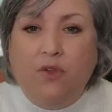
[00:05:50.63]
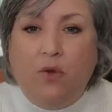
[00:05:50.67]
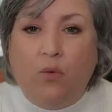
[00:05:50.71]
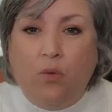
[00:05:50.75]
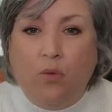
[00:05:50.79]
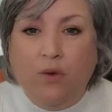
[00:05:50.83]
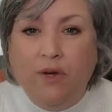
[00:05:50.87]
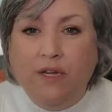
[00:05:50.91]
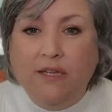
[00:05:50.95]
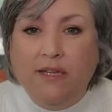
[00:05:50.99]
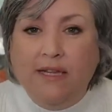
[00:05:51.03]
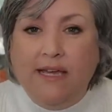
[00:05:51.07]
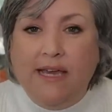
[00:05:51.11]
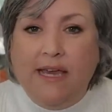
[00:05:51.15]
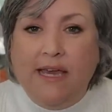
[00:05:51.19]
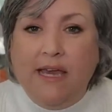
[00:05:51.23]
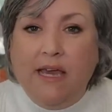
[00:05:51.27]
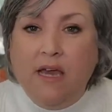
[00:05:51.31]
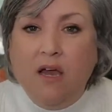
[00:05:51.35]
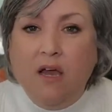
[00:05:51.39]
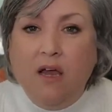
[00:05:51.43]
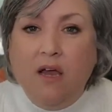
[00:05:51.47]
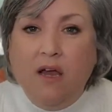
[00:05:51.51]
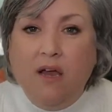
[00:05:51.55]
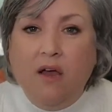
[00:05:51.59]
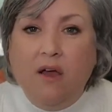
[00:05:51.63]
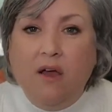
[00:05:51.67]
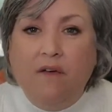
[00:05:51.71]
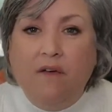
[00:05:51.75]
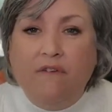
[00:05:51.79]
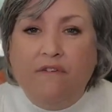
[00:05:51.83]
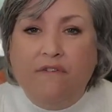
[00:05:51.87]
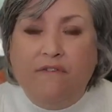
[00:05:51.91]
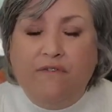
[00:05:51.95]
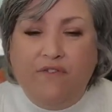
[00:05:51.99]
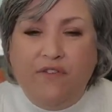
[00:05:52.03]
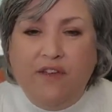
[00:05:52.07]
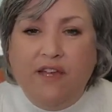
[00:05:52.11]
Really
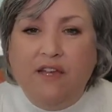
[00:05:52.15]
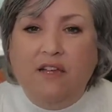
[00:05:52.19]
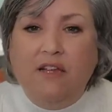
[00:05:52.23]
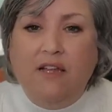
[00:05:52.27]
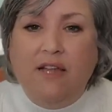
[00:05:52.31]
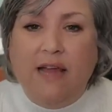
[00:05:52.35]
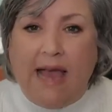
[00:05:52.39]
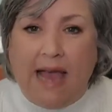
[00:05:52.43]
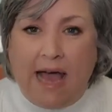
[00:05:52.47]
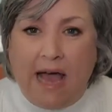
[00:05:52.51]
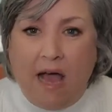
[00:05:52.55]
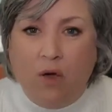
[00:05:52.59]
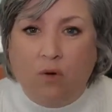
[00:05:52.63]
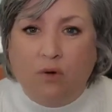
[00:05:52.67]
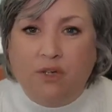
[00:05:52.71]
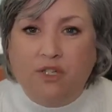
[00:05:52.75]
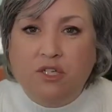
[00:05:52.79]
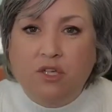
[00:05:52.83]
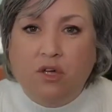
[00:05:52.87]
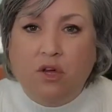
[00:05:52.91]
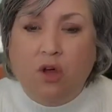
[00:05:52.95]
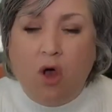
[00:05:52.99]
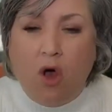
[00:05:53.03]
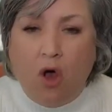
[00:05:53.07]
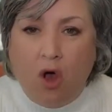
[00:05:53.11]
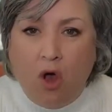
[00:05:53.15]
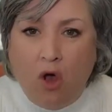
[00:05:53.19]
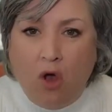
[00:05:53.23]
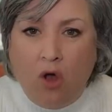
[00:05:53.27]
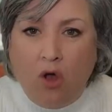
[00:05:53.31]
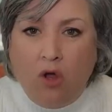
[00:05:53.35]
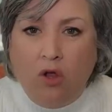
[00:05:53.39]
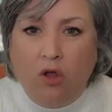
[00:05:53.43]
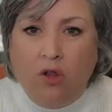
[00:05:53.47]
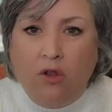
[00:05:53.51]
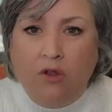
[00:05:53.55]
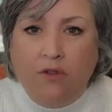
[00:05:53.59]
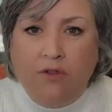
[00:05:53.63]
fill out
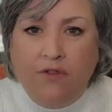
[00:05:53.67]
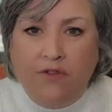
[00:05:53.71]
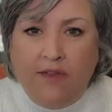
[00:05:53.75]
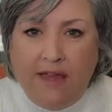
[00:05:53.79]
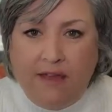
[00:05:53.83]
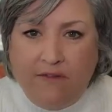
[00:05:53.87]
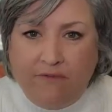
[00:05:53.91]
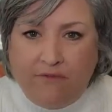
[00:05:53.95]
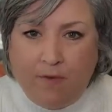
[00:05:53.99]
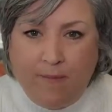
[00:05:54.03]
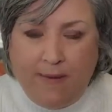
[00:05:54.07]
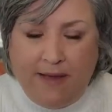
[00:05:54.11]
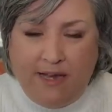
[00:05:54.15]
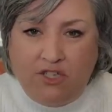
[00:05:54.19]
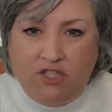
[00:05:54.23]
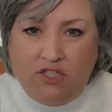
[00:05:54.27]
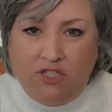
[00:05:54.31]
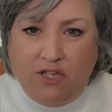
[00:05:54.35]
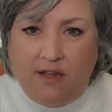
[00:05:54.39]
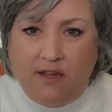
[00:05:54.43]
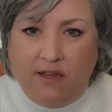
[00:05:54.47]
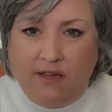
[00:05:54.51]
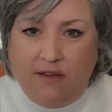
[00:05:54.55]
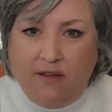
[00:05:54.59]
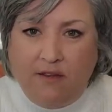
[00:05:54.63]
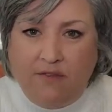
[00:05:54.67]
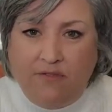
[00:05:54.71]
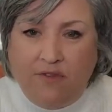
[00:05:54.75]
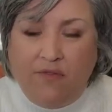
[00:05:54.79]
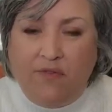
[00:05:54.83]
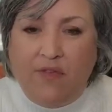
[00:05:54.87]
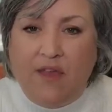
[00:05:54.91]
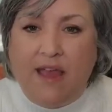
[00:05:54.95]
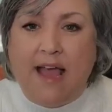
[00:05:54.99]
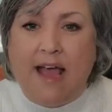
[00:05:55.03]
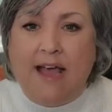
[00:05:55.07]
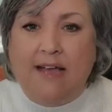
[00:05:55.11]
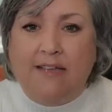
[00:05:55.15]
all the information
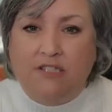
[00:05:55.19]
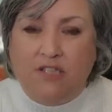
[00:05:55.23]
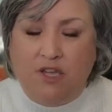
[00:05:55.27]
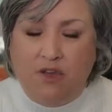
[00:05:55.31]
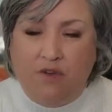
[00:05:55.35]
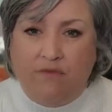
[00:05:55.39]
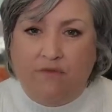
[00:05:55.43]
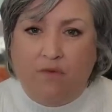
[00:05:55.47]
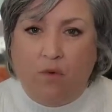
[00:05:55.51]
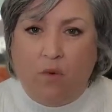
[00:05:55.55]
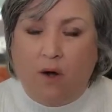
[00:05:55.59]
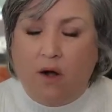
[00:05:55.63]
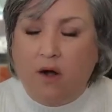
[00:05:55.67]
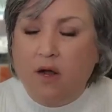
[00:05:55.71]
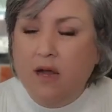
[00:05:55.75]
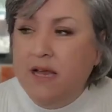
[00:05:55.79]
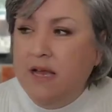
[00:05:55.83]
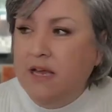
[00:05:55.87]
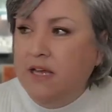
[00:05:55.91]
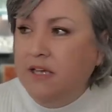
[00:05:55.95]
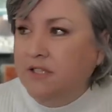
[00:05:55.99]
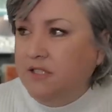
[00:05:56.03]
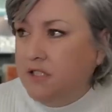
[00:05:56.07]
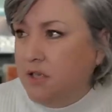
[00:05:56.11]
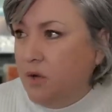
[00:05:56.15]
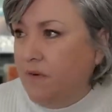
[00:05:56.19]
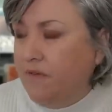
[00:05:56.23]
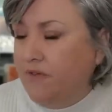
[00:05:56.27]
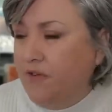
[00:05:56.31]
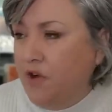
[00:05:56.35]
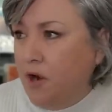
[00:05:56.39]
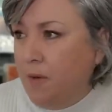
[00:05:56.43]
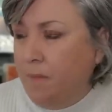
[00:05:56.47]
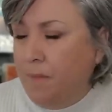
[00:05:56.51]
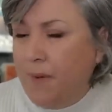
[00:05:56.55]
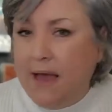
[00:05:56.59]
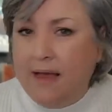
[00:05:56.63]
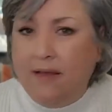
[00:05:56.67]
that they ask you for. So if
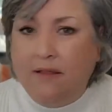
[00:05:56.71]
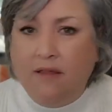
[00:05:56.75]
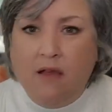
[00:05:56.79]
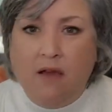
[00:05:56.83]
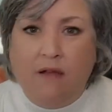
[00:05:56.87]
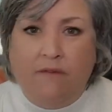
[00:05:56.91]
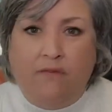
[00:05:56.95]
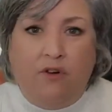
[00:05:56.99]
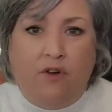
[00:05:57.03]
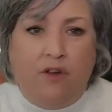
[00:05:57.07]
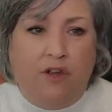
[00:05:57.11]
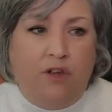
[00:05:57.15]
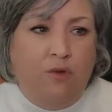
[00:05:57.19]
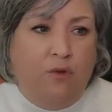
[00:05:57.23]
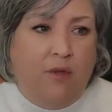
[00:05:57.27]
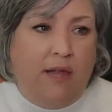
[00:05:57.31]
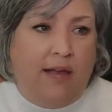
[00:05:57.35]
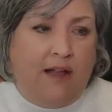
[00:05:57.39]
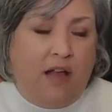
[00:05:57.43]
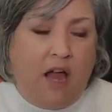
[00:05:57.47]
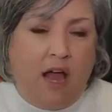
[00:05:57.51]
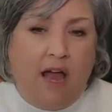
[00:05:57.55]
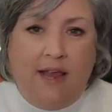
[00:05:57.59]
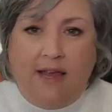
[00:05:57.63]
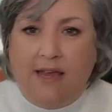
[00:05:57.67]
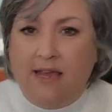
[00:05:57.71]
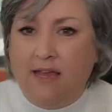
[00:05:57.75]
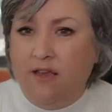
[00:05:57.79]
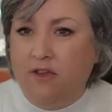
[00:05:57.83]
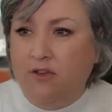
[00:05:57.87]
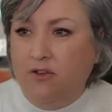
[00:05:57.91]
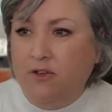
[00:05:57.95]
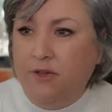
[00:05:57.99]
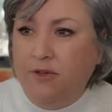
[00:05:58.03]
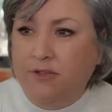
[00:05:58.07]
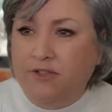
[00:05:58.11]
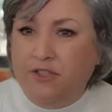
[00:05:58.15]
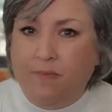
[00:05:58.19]
you're a pet lover, you like
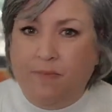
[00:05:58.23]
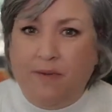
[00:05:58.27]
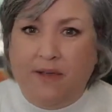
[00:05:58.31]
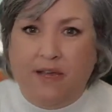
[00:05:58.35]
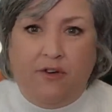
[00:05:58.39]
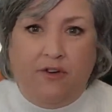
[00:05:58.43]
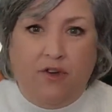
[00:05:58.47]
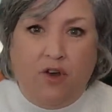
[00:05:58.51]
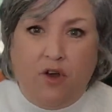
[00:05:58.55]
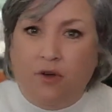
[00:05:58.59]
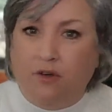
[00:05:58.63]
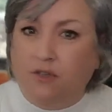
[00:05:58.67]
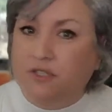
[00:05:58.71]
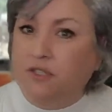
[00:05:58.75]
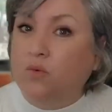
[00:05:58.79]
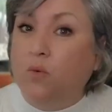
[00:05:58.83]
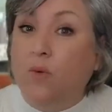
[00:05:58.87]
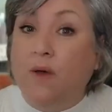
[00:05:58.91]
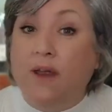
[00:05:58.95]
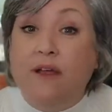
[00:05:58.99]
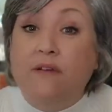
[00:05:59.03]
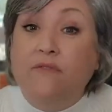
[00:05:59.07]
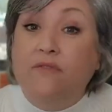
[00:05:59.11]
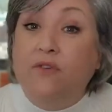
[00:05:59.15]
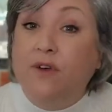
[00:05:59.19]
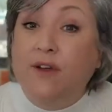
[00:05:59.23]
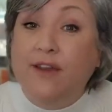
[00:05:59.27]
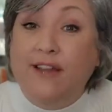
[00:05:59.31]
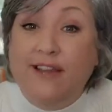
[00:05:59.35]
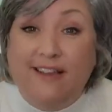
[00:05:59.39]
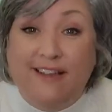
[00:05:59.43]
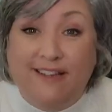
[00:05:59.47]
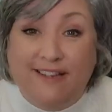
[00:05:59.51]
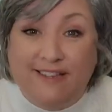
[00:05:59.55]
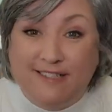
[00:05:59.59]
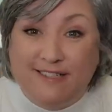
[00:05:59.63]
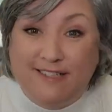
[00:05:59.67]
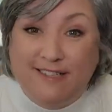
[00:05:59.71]
hiking, you used to be a nurse, whatever it
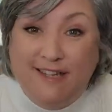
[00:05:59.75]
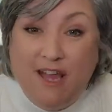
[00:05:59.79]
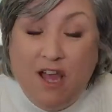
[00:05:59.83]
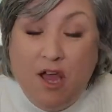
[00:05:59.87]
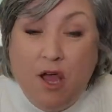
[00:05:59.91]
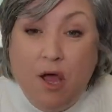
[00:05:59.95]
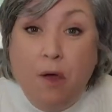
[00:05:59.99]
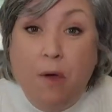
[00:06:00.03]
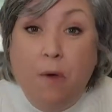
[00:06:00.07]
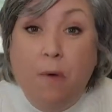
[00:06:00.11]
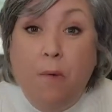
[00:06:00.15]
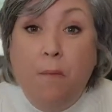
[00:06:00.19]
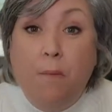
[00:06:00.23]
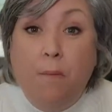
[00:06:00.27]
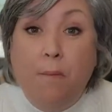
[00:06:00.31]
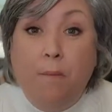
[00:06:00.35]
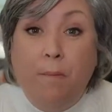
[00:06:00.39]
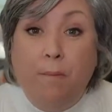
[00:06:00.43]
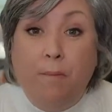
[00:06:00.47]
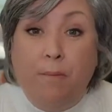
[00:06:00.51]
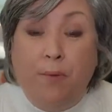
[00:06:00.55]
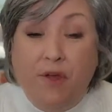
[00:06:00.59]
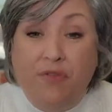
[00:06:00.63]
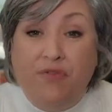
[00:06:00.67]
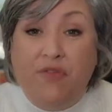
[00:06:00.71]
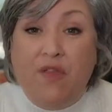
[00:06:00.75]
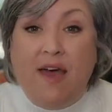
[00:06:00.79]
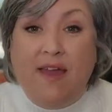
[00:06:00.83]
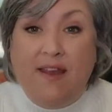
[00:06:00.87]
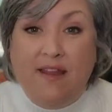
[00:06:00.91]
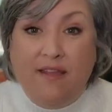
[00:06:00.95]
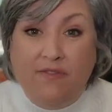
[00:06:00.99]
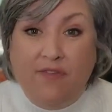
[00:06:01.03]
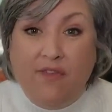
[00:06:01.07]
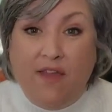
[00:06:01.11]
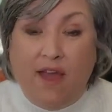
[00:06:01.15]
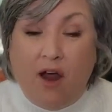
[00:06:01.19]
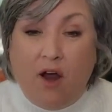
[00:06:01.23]
is, put that
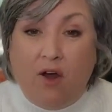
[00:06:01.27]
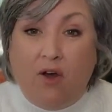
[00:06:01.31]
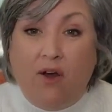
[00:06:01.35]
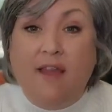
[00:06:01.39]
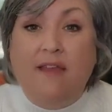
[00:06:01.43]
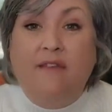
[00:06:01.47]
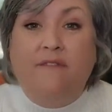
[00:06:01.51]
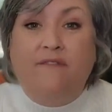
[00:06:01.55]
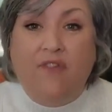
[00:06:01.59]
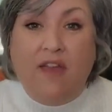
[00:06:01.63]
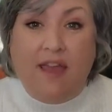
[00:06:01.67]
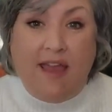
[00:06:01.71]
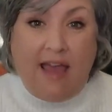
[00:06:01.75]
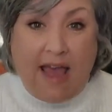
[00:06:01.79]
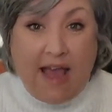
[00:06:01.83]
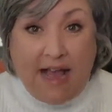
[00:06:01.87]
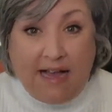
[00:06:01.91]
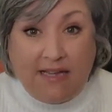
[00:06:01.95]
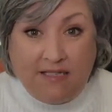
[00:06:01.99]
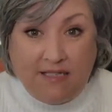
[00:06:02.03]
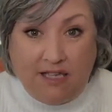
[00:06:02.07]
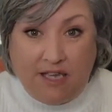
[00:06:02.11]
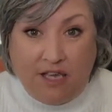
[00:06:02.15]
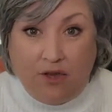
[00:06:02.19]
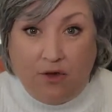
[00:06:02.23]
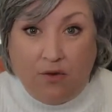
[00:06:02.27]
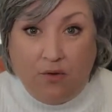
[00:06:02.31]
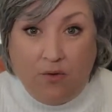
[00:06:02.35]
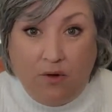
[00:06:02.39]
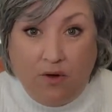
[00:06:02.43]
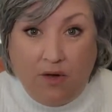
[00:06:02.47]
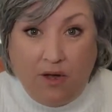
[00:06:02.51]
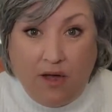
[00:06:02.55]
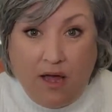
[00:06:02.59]
in there if they ask you,